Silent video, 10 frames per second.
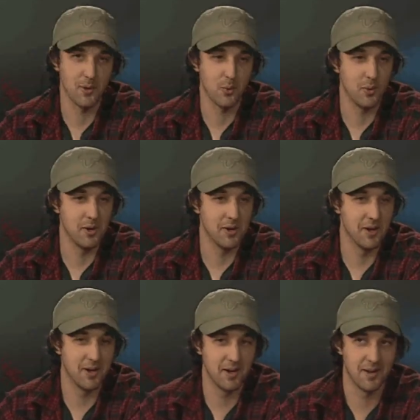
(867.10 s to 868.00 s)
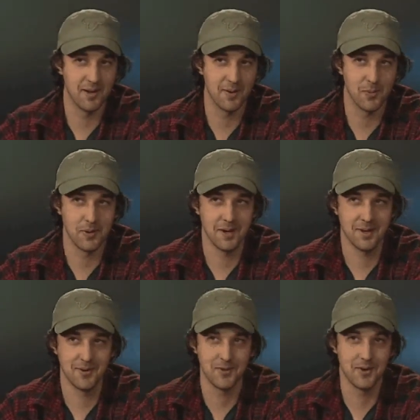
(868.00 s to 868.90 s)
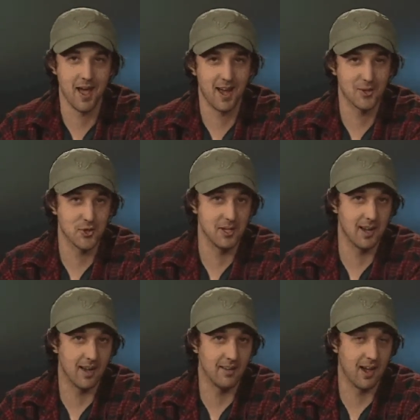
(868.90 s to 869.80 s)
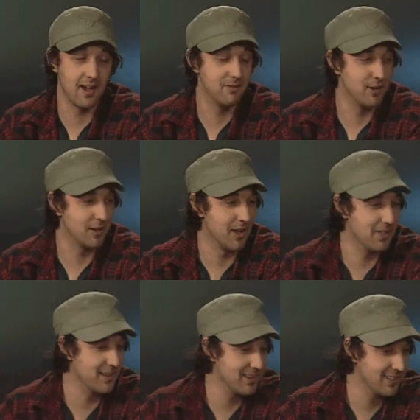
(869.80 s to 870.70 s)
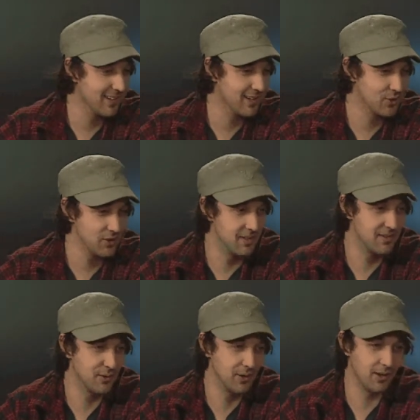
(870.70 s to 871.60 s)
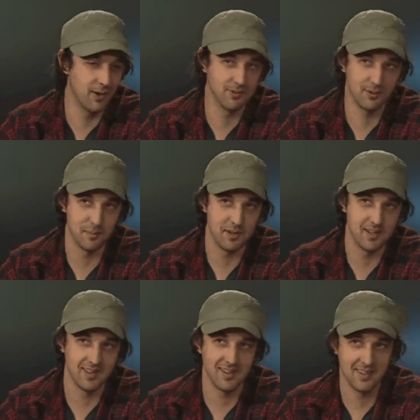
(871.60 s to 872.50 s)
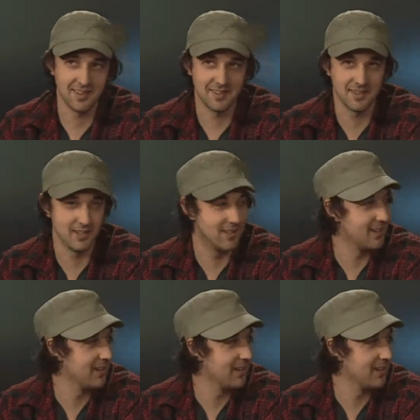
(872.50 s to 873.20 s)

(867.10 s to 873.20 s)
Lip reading: We actually have, I've done nothing. She's doing it all for me this year.